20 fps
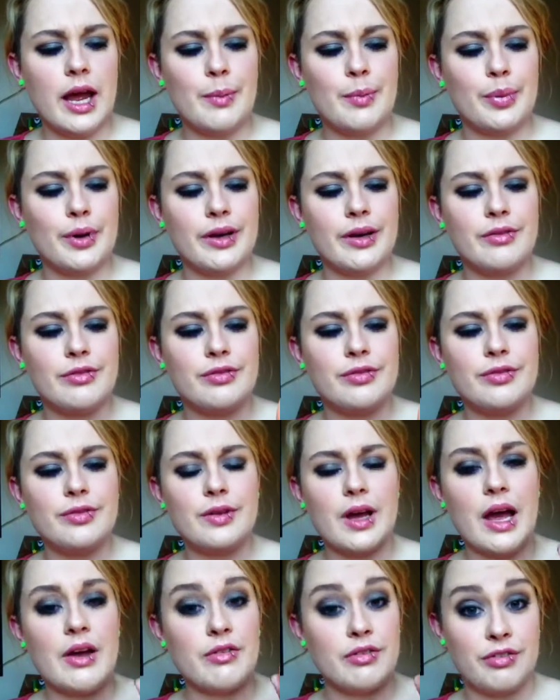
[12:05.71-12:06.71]
but
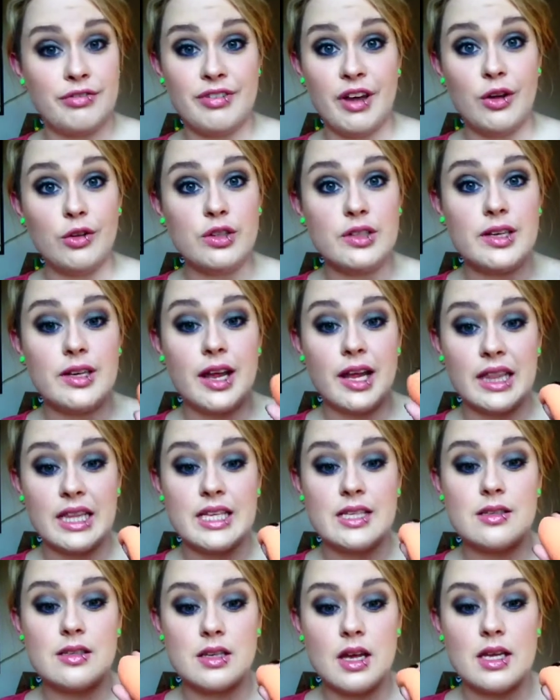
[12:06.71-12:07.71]
I've felt it, and
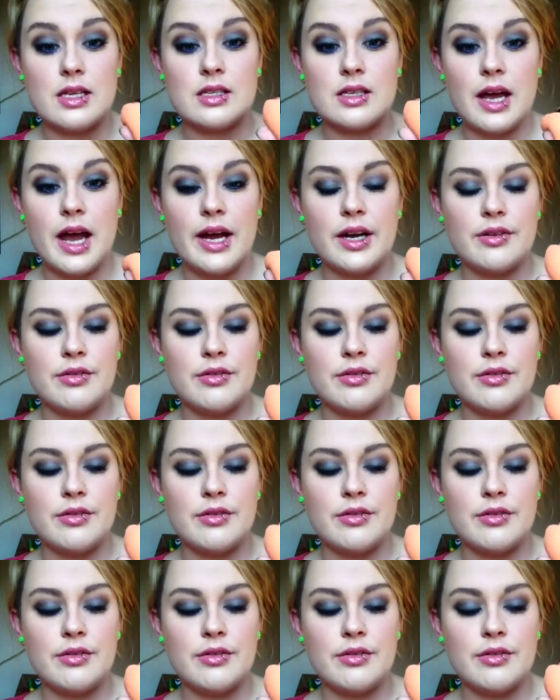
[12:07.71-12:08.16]
this does kind